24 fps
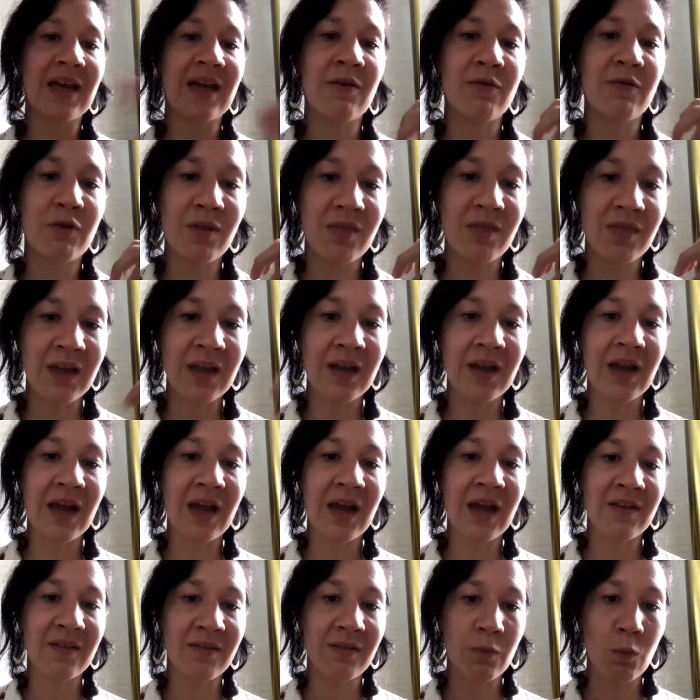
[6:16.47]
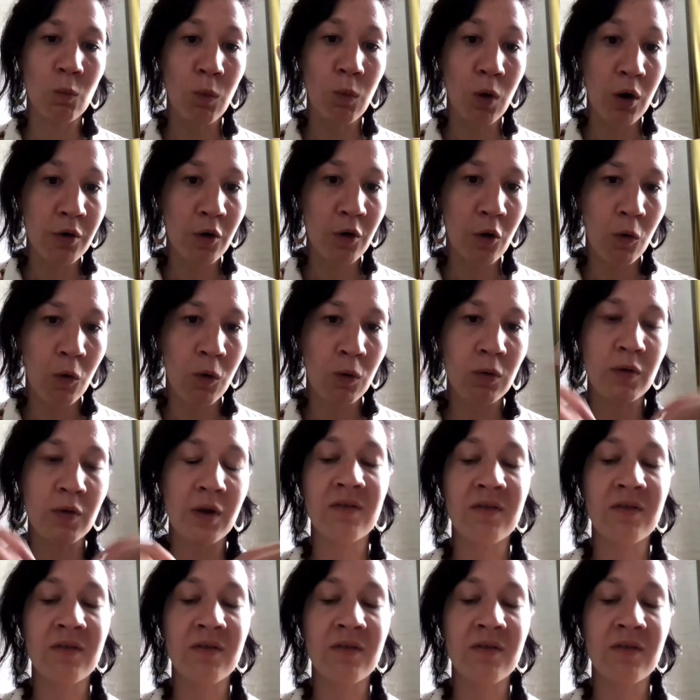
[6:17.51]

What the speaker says: everything as one whole.